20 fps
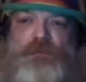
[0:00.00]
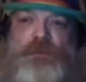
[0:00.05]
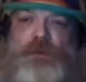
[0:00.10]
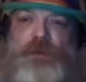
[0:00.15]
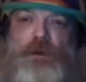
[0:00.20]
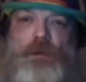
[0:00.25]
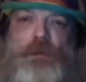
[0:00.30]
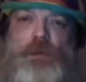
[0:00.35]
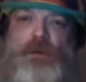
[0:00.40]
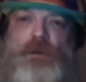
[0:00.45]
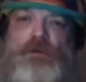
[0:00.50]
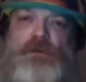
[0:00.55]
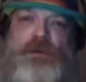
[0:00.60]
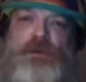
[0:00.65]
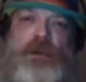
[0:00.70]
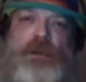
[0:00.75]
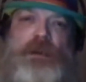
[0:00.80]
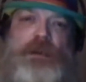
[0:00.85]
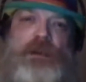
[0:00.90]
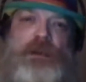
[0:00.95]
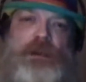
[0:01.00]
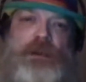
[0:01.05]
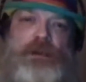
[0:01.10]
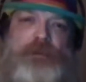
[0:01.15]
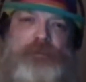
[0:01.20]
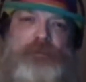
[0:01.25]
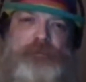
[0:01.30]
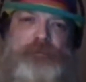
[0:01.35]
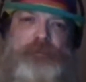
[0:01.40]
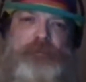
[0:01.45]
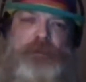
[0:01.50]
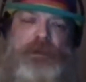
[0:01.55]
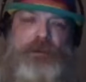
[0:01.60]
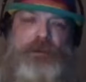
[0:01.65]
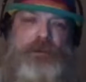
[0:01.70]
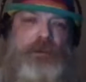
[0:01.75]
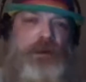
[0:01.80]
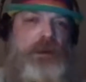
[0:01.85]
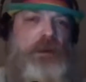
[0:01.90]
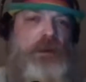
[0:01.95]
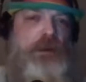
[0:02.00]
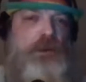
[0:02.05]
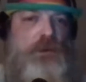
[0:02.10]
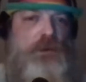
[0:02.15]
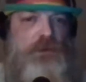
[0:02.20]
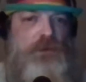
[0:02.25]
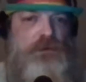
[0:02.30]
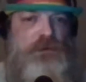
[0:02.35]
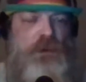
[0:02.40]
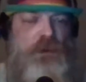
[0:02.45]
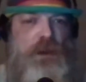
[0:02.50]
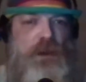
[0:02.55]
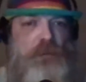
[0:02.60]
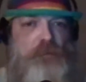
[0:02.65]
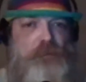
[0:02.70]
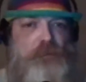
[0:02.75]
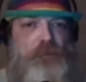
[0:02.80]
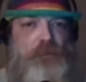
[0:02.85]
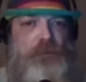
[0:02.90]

much like a really cool jam,